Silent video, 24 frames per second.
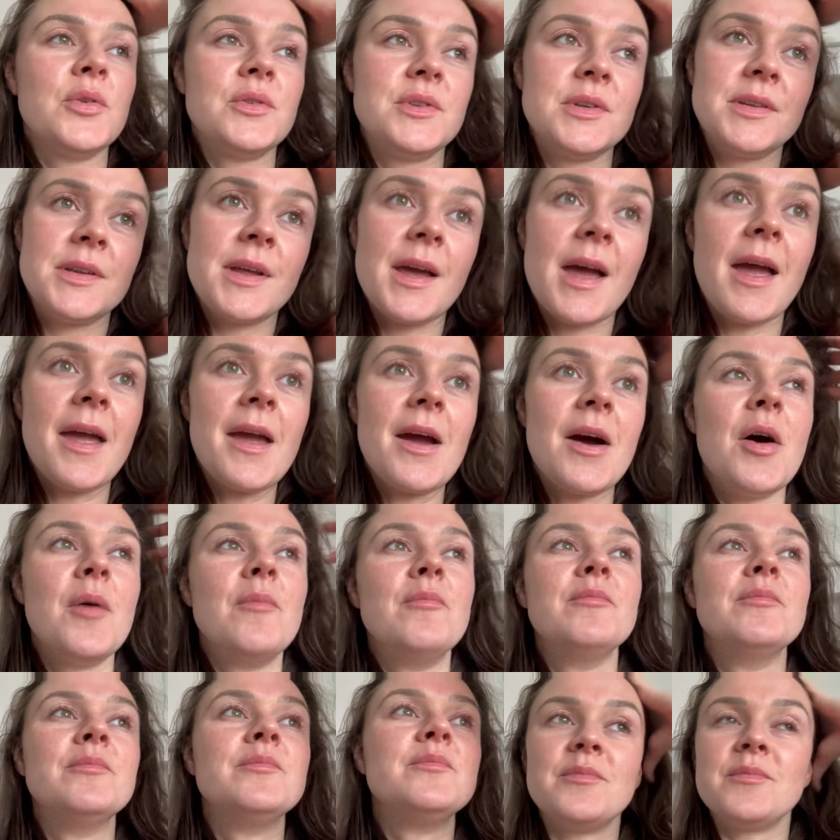today
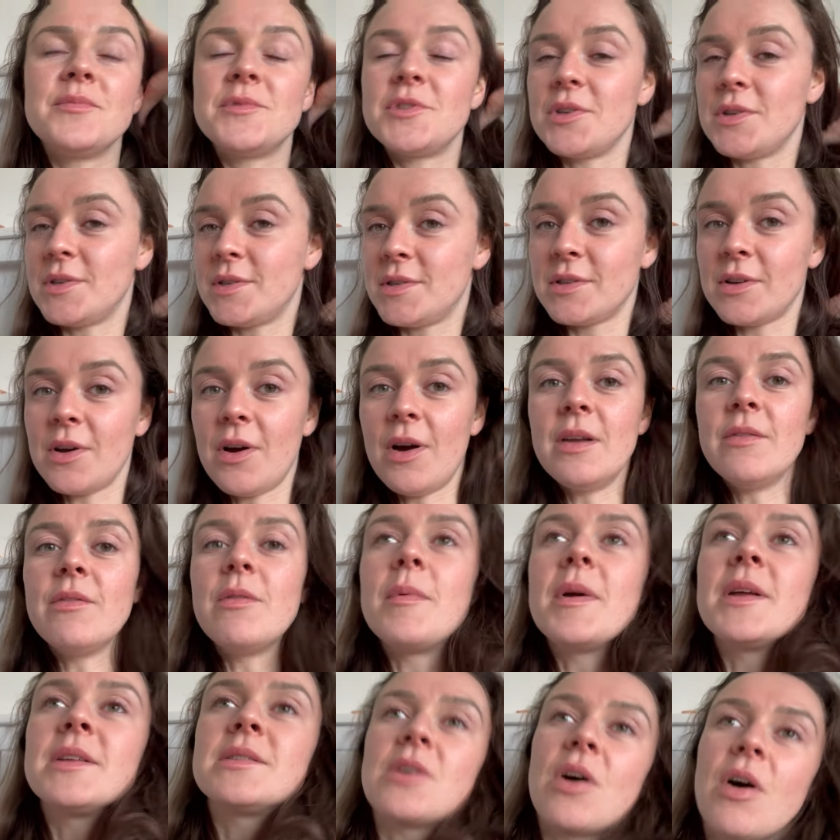I'm just kind of a
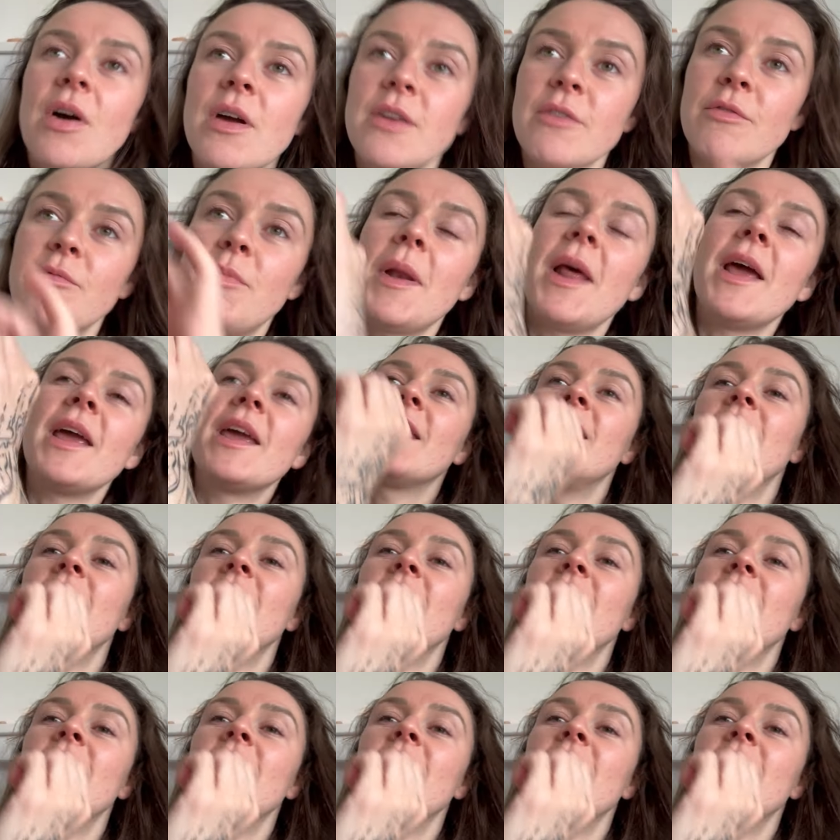bit tired of playing